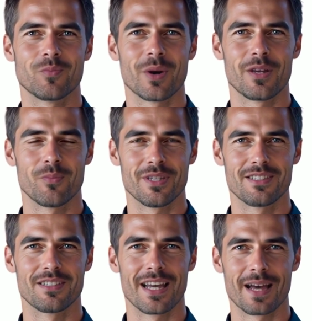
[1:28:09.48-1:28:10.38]
When we
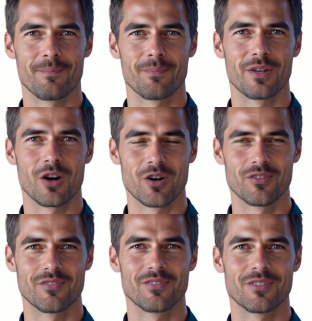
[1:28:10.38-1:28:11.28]
step
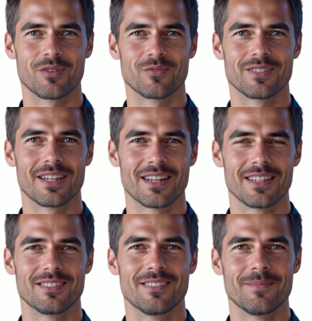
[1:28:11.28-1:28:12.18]
beyond those
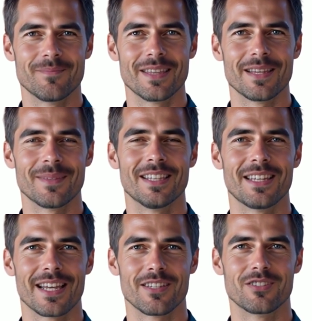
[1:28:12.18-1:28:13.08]
accustomed
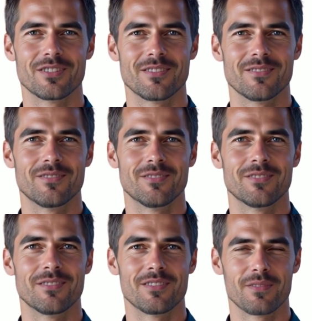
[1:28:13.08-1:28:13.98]
limitations,
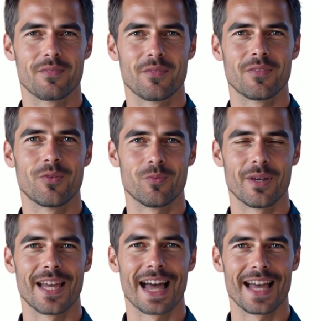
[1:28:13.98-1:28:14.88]

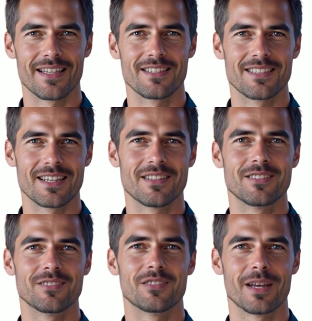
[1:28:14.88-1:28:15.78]
we
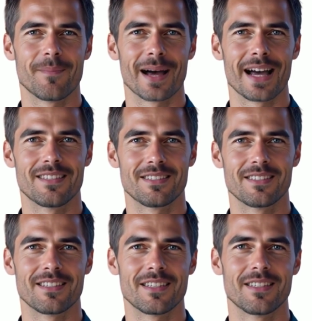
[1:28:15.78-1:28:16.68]
access
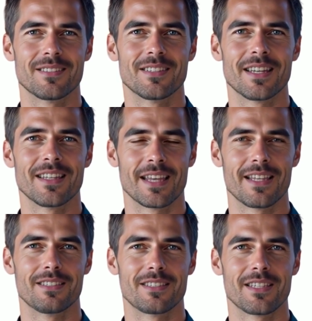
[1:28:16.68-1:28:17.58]
capacities
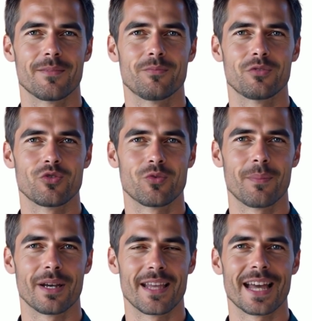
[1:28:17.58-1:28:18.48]
that seem
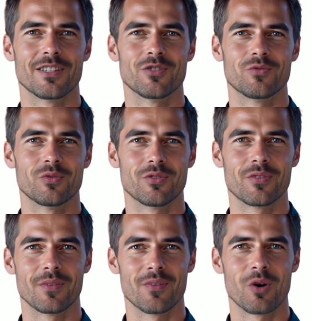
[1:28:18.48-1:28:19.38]
supernatural
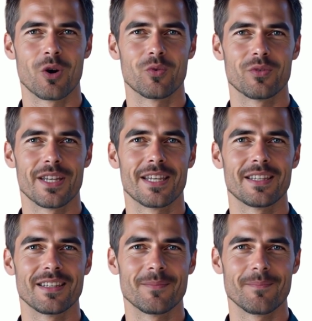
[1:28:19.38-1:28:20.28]
only
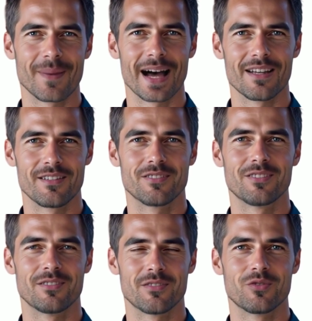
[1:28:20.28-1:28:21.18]
in
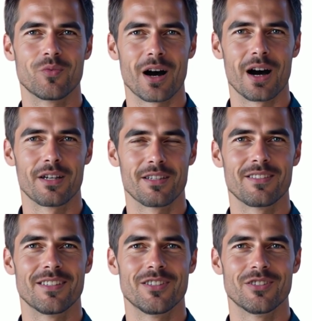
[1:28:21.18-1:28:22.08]
comparison to our
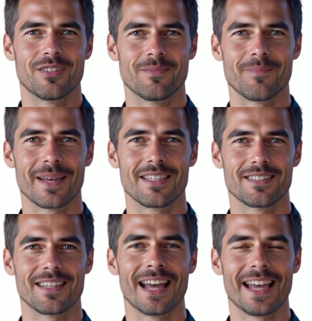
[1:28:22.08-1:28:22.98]
conditioned
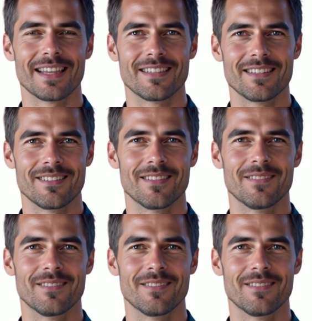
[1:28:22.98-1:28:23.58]
baseline.